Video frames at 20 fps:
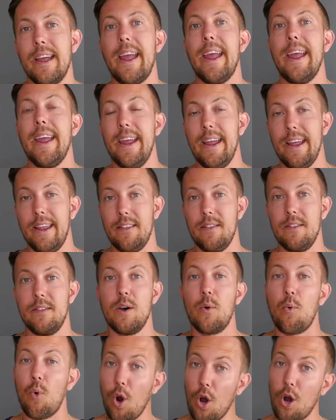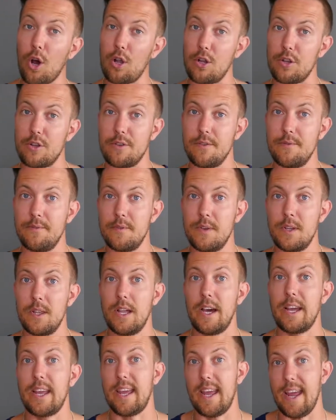in the world
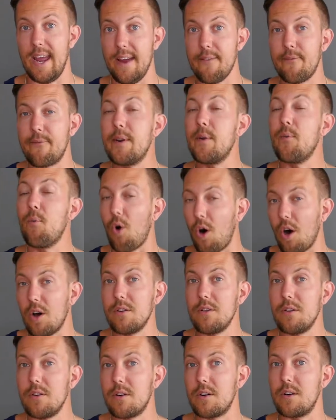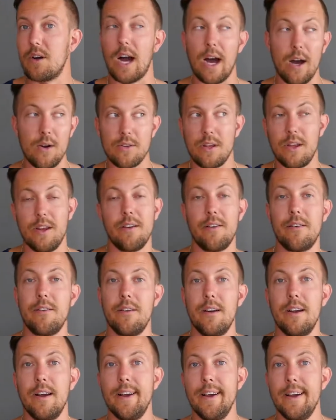like everyone out
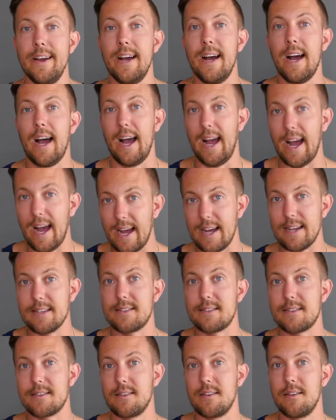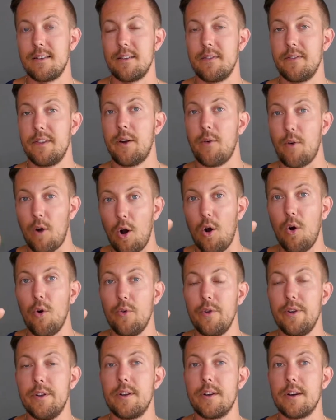here has their
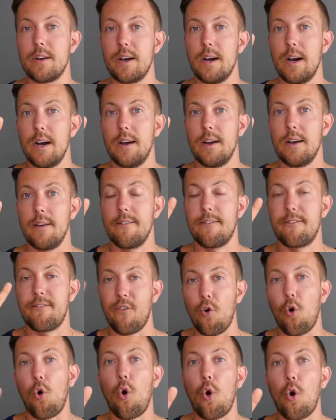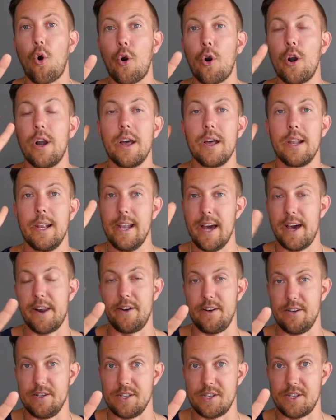own four
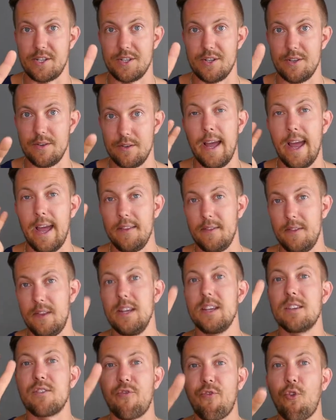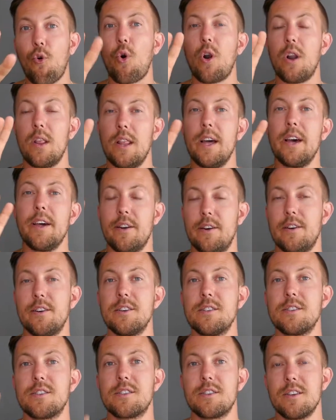letters. And these four
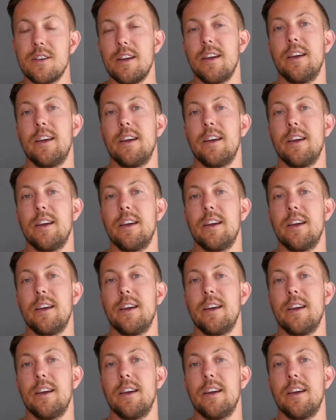letters